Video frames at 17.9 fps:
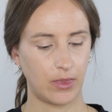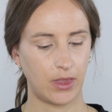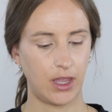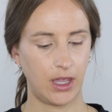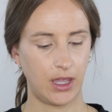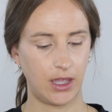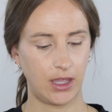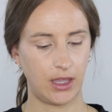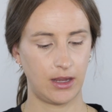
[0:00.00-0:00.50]

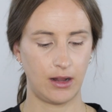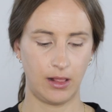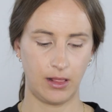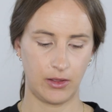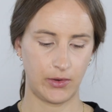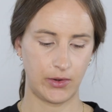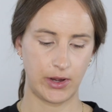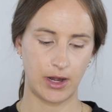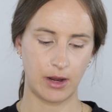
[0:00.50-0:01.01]
and
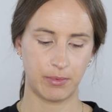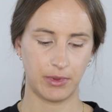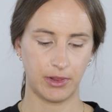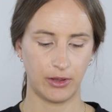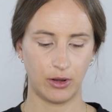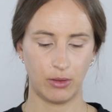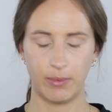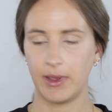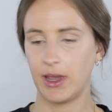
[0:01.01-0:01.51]
load it up a
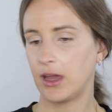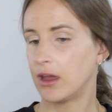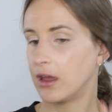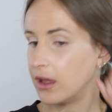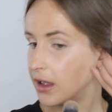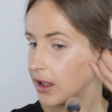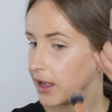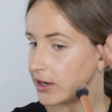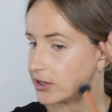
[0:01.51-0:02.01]
little bit
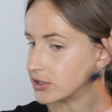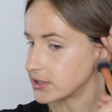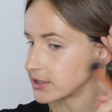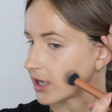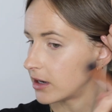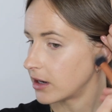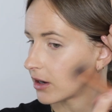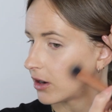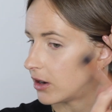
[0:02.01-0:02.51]
and just
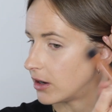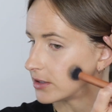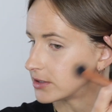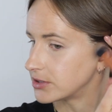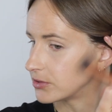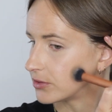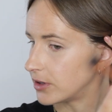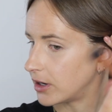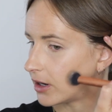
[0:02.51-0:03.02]
kind of
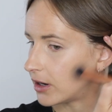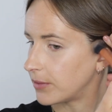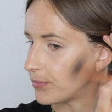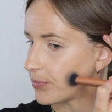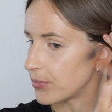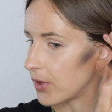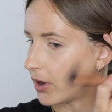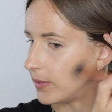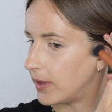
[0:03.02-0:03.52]
contour
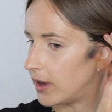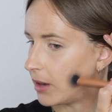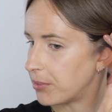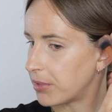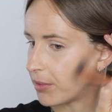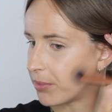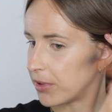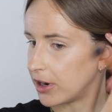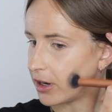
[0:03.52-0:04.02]
on the
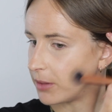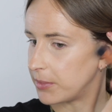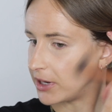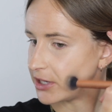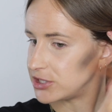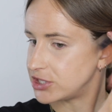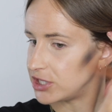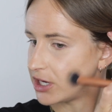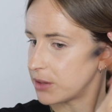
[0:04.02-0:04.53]
upper part of my
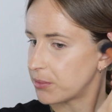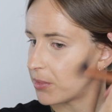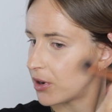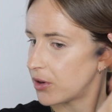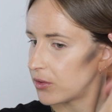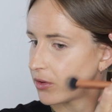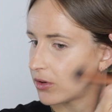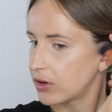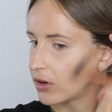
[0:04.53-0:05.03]

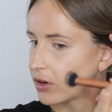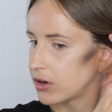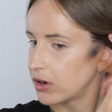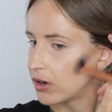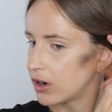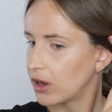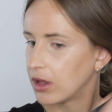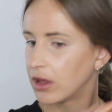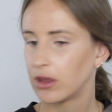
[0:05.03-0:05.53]
cheekbone
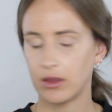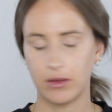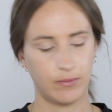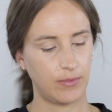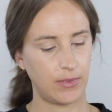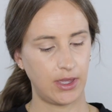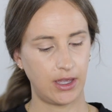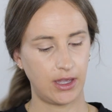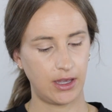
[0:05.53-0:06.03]

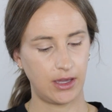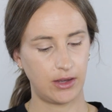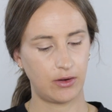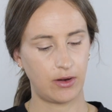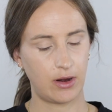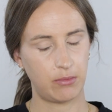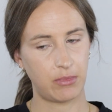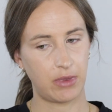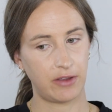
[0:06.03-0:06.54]
and
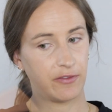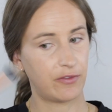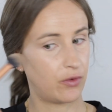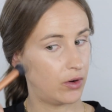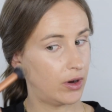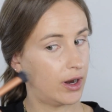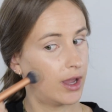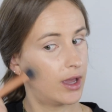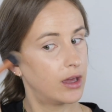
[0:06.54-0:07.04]
around my
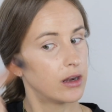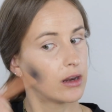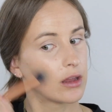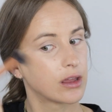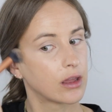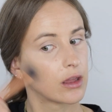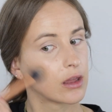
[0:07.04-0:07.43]
forehead,